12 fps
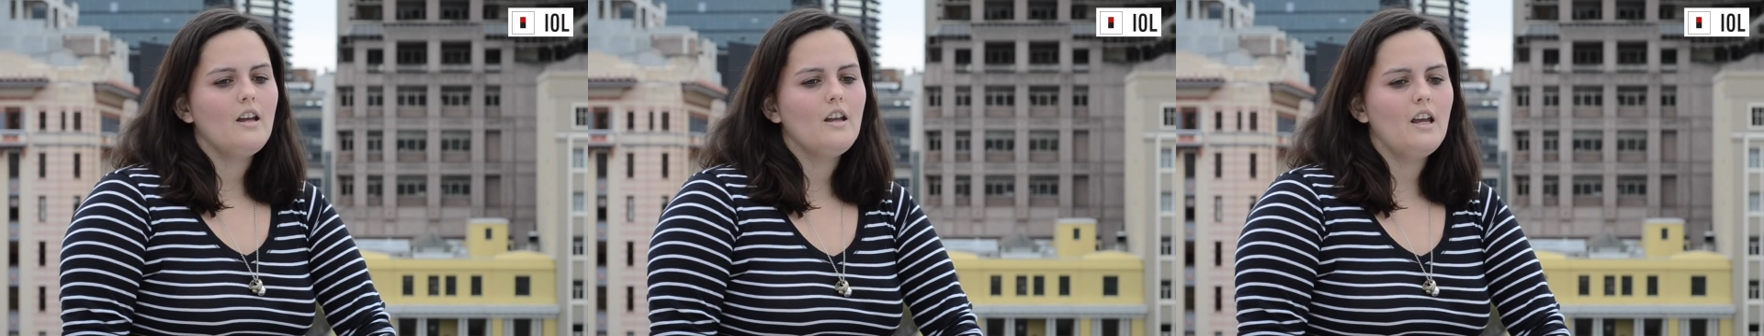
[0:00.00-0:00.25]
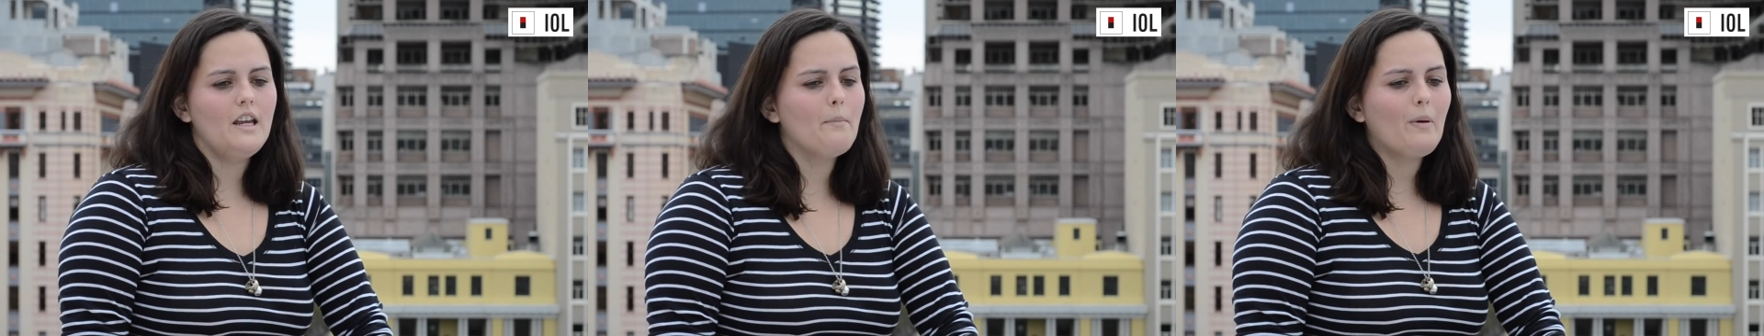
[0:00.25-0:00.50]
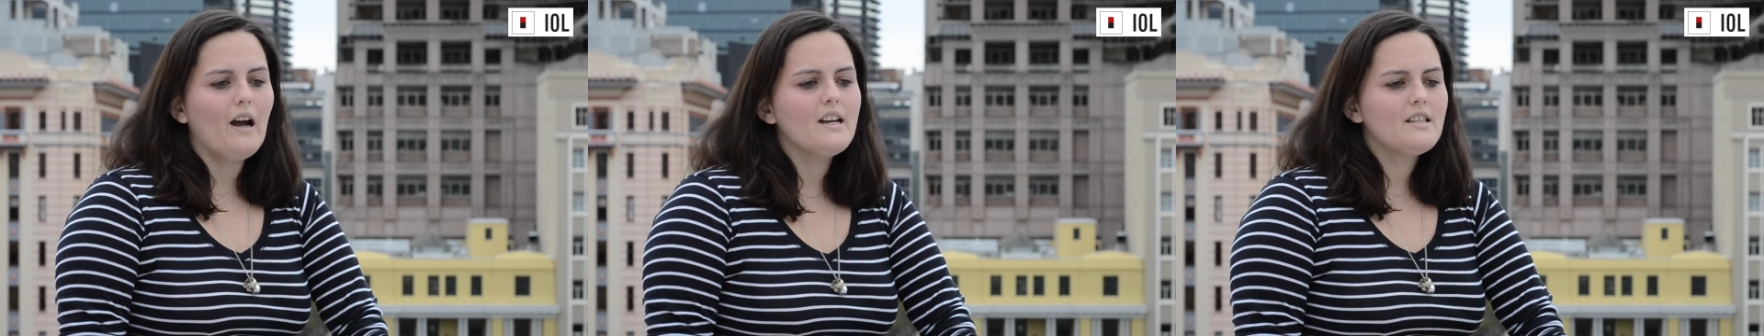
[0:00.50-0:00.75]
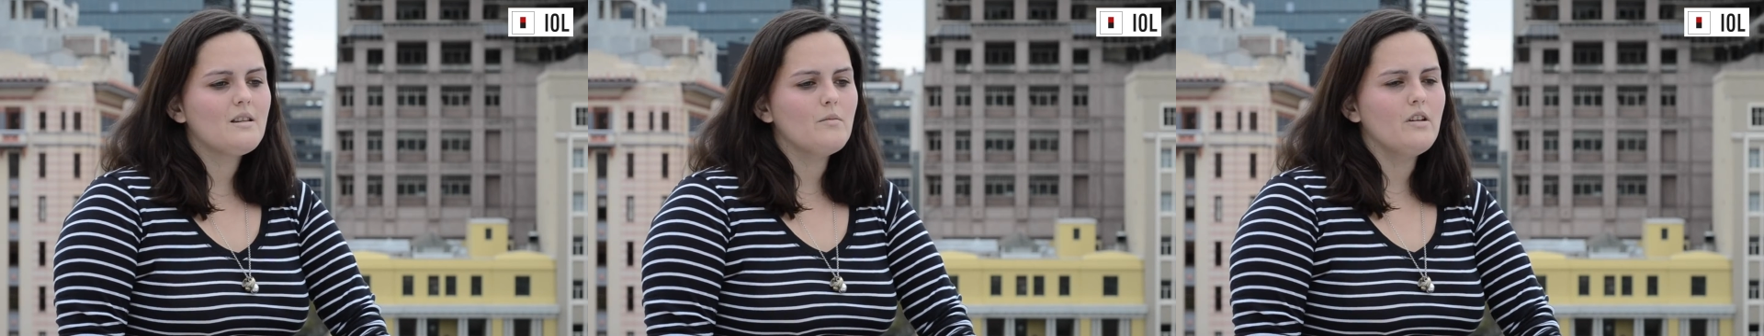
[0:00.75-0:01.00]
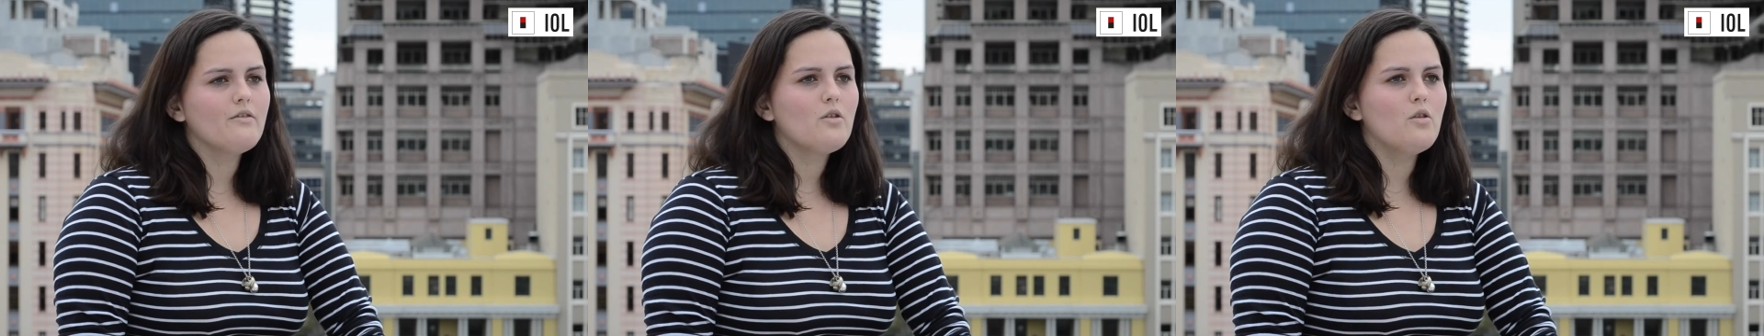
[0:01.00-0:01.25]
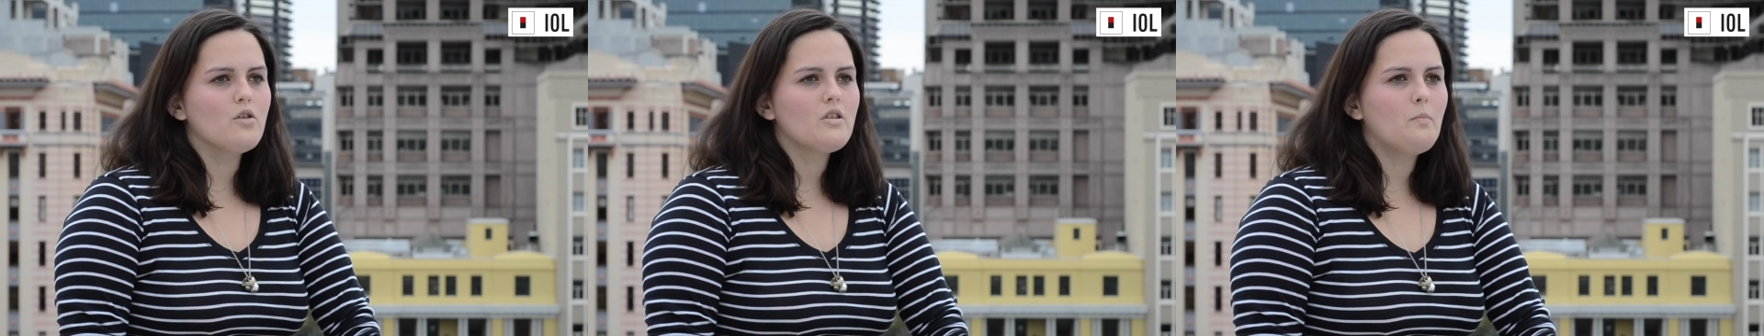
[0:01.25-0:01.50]
it applies to me, of
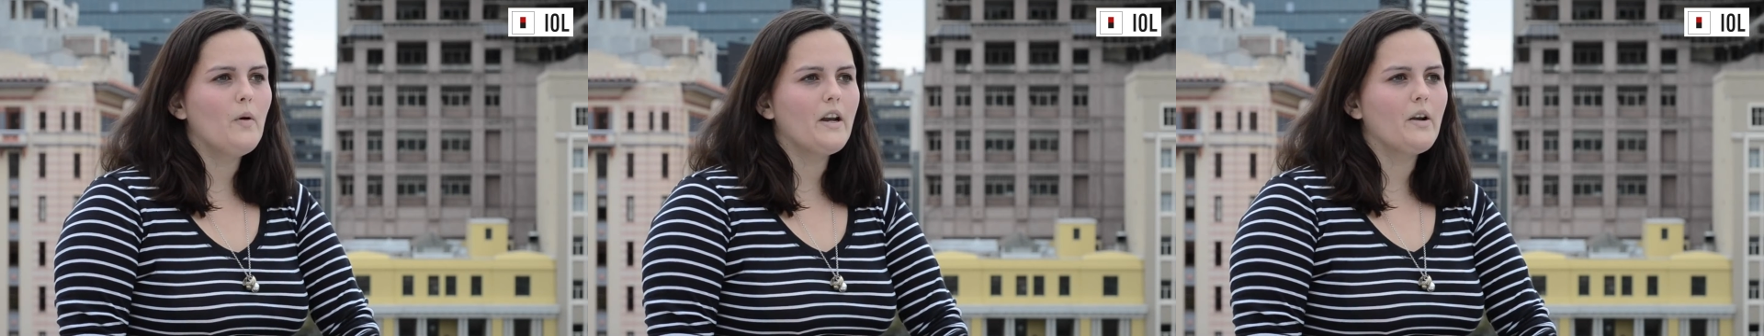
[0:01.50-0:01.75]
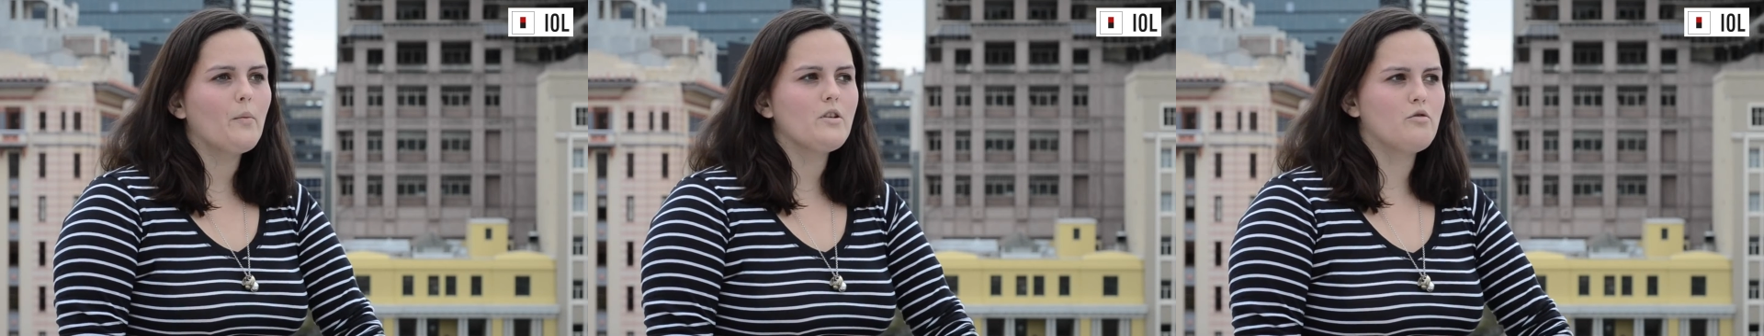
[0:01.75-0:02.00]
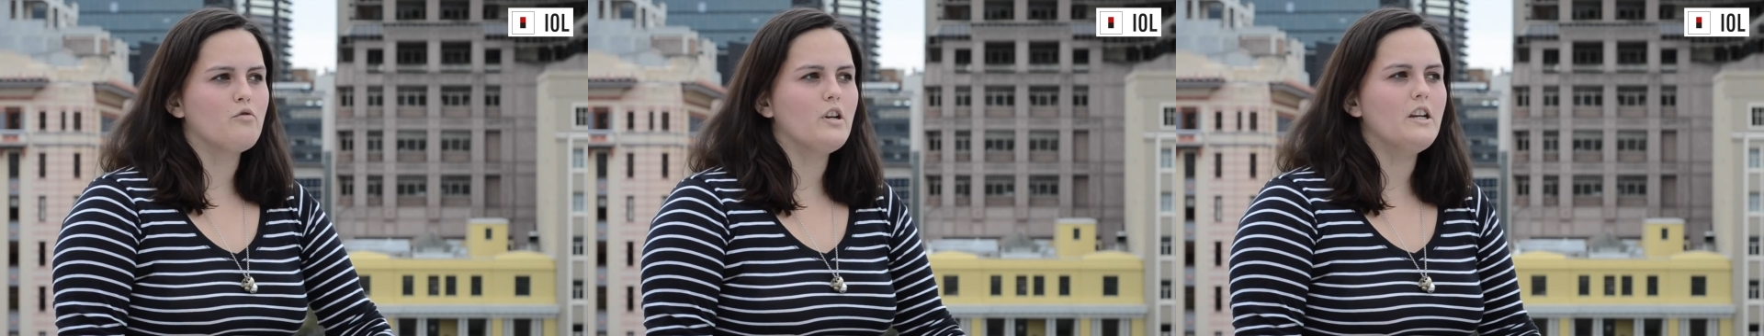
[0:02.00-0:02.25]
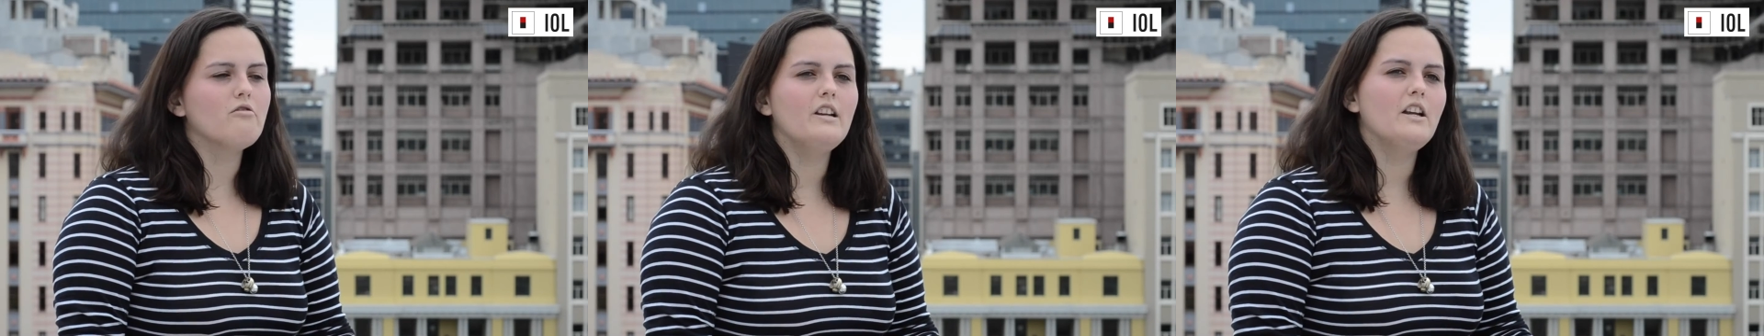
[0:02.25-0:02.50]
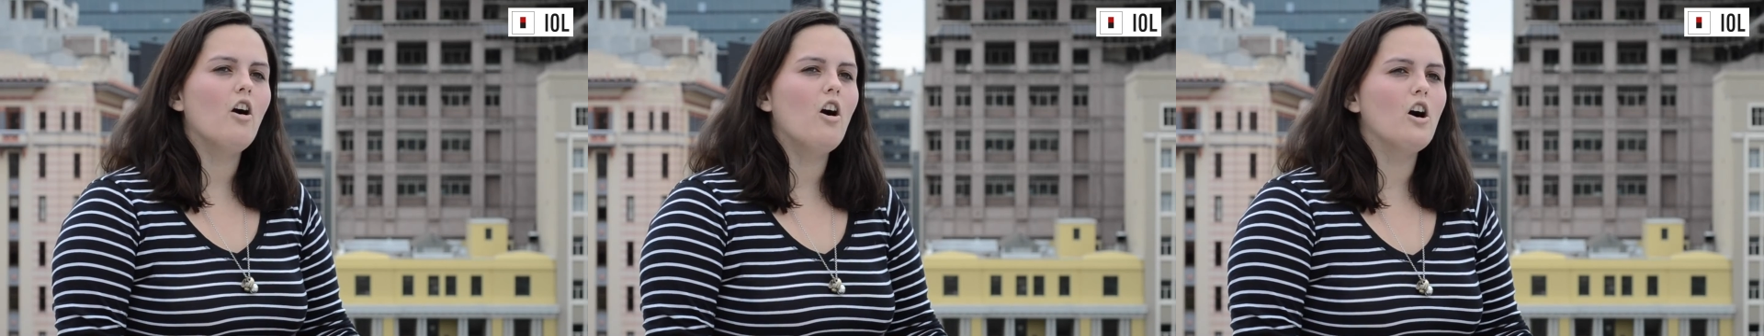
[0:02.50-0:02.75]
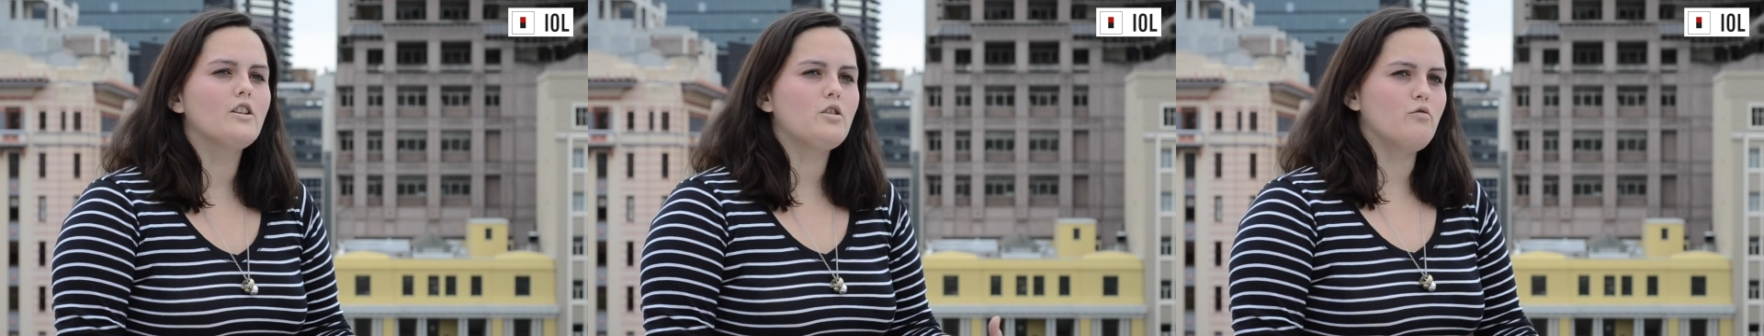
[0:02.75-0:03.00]
course, but it was really, really
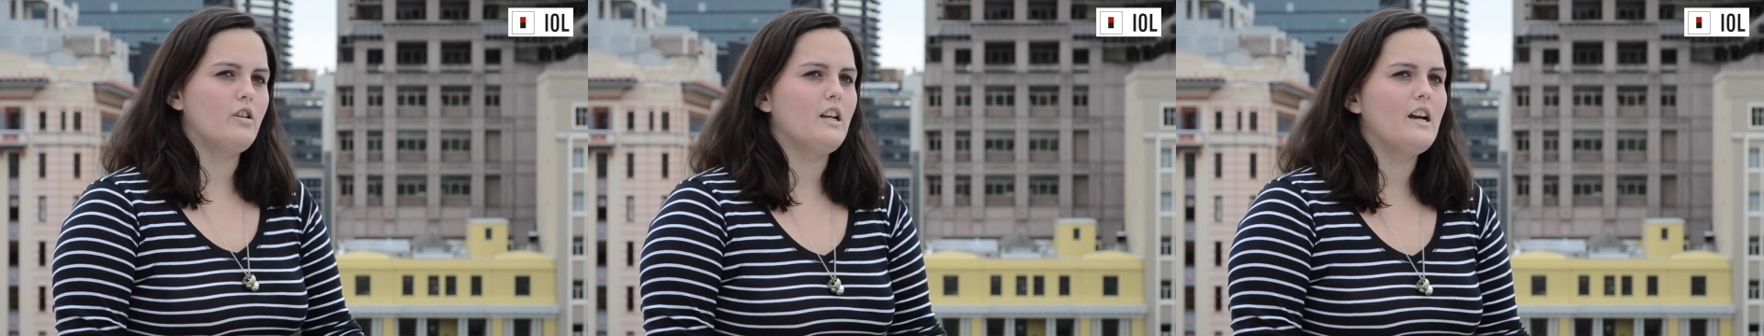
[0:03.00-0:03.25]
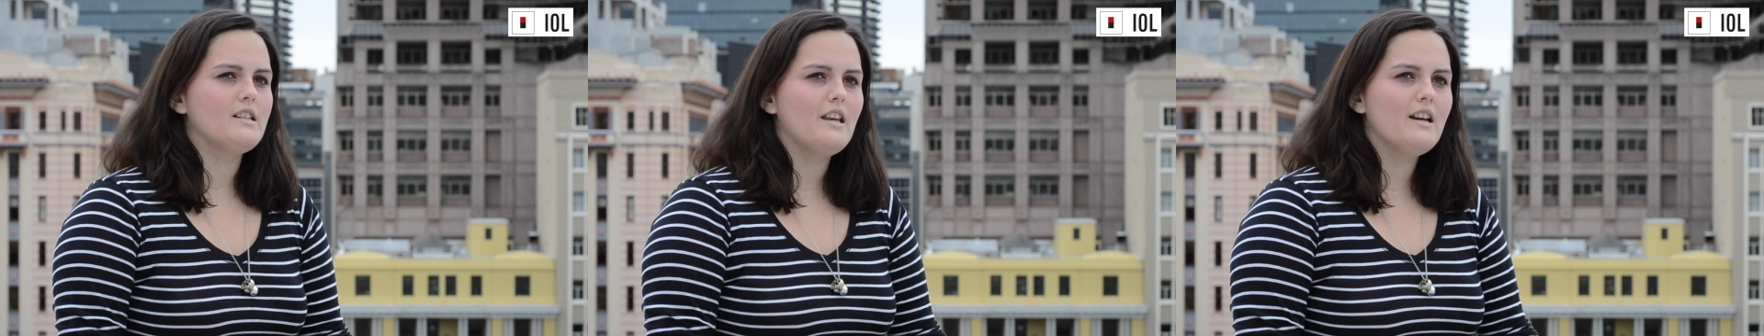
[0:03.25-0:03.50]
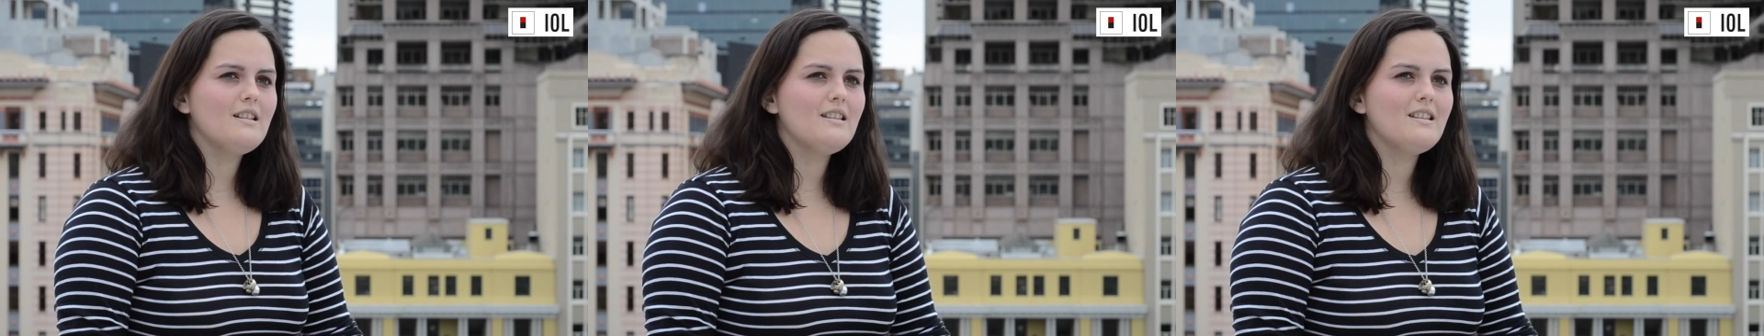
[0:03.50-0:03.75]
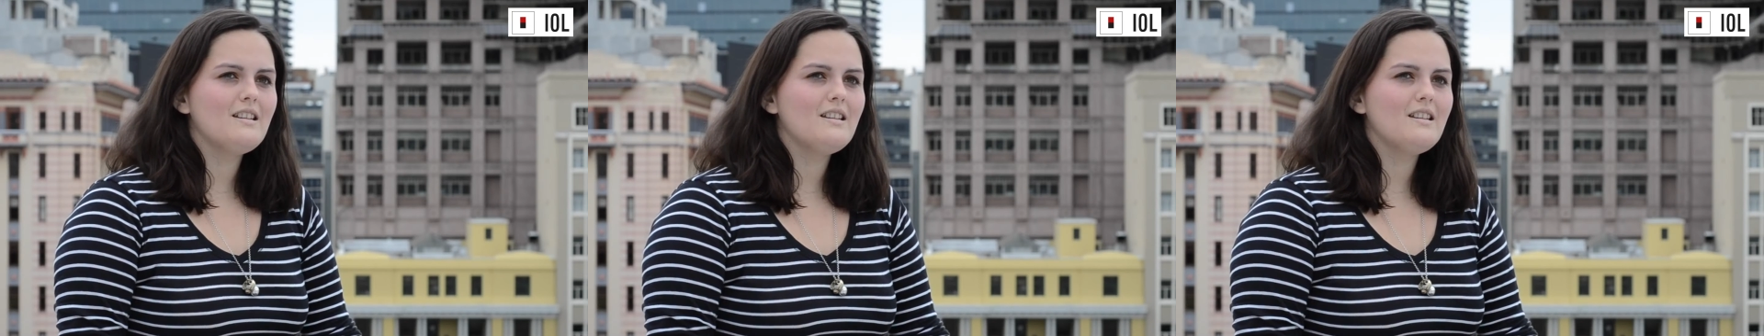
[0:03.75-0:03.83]
hard to realize that.